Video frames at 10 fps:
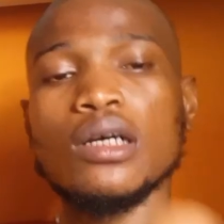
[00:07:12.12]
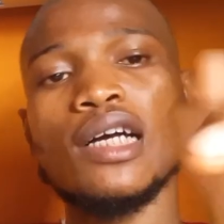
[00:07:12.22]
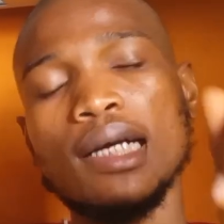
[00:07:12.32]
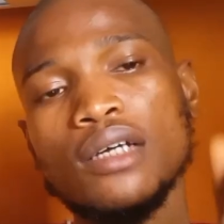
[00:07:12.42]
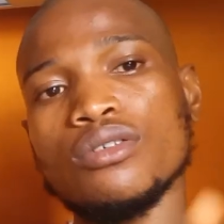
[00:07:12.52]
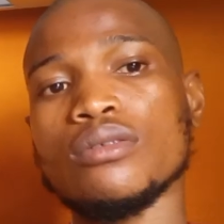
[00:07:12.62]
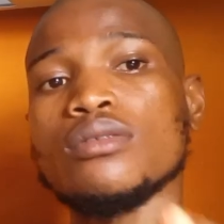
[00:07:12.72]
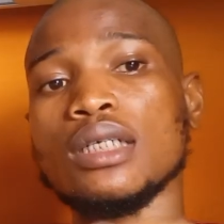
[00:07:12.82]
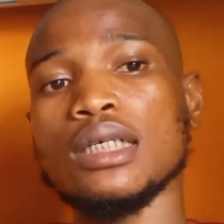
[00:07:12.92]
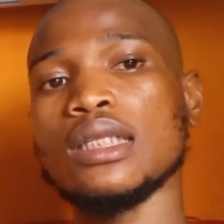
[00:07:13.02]

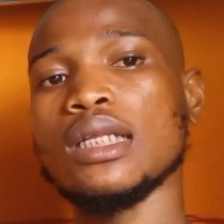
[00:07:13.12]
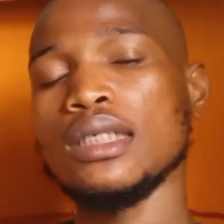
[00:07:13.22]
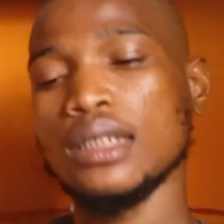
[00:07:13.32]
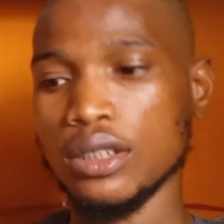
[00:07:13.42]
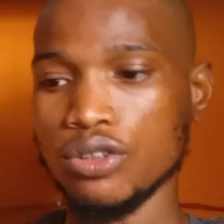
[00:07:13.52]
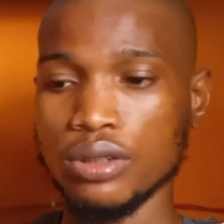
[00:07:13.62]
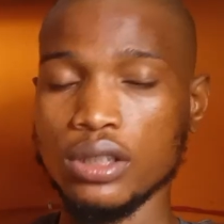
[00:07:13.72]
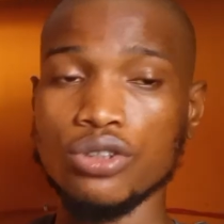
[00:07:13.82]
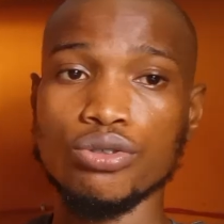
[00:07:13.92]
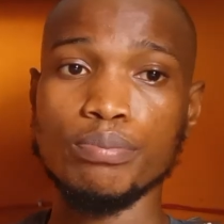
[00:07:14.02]
another thing that you
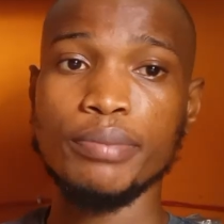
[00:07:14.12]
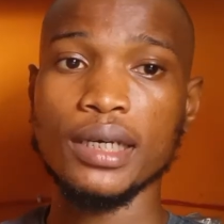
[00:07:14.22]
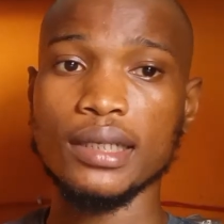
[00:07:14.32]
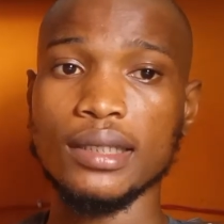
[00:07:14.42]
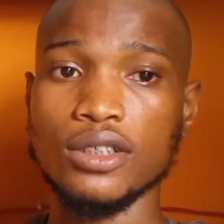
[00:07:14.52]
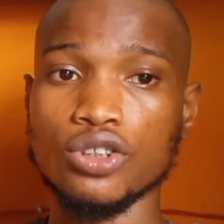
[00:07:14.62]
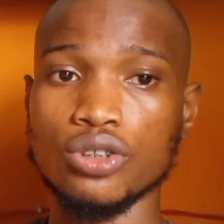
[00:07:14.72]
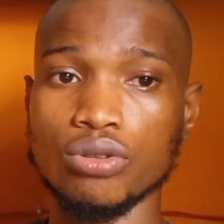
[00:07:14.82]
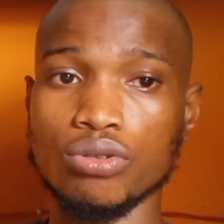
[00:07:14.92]
need to pay attention